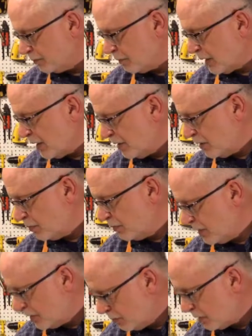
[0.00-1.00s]
blade,
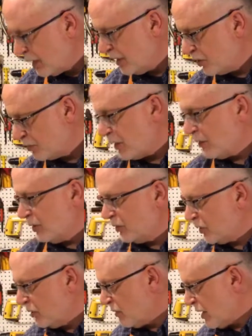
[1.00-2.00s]
that the blade is parallel
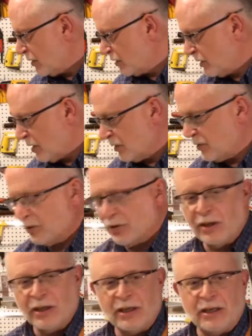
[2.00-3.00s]
to the miter slot.
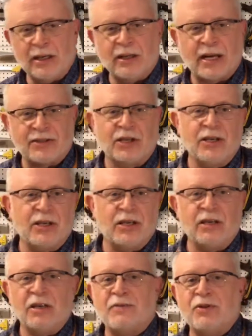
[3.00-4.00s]
So that's
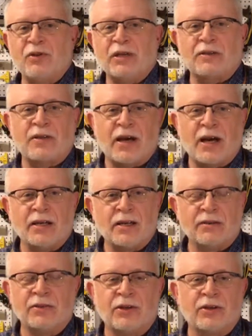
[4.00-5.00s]
key. If you get
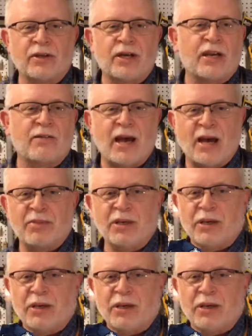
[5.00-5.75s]
that, you're going to have happy